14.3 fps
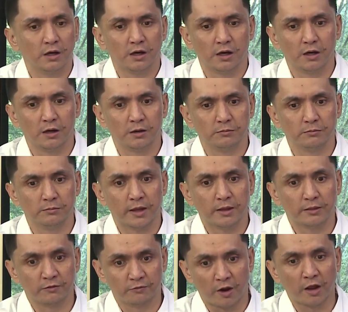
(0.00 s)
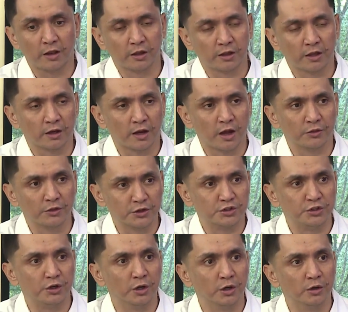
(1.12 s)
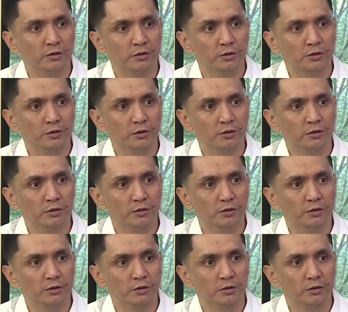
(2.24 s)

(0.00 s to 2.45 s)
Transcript: and then finally, again, now this year,